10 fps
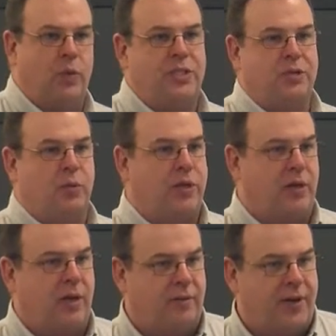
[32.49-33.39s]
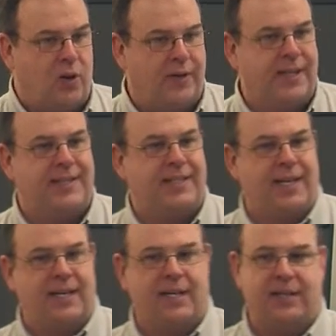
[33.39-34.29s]
which is what they're covering all day
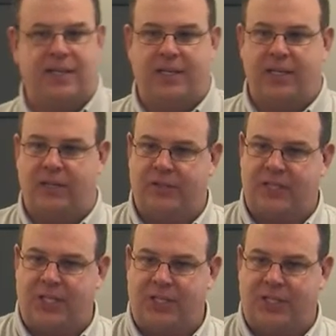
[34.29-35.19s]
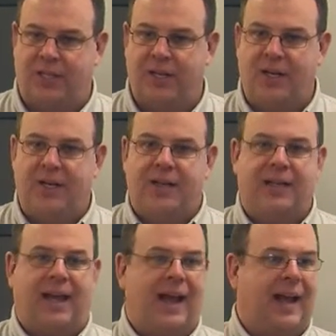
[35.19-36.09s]
today in the other session,
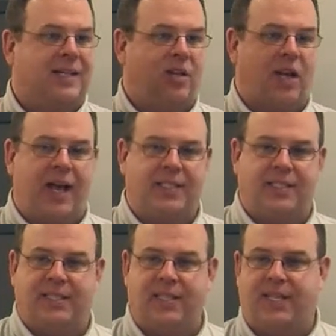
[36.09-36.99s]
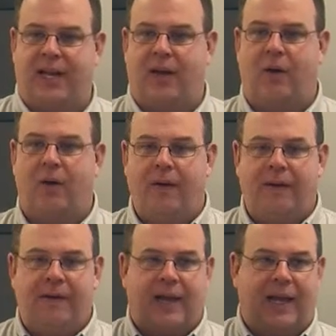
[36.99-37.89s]
that has lots of detail
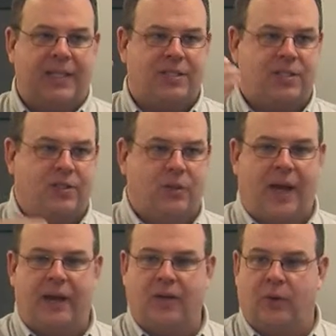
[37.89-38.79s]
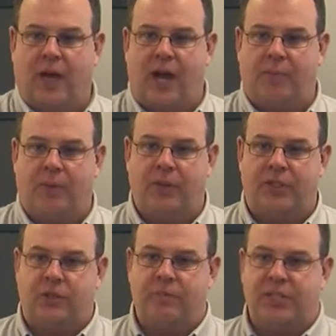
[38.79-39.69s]
as to how you're going to
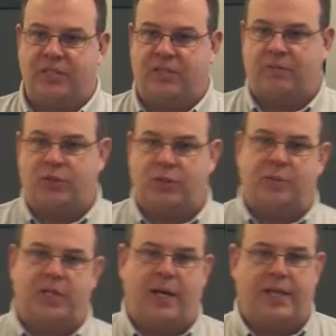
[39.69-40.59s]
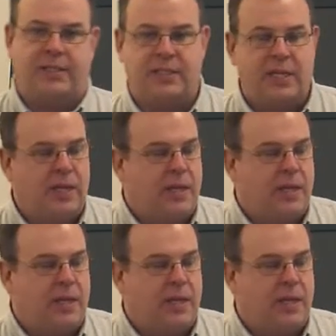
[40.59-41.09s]
operate your business from soup to nuts.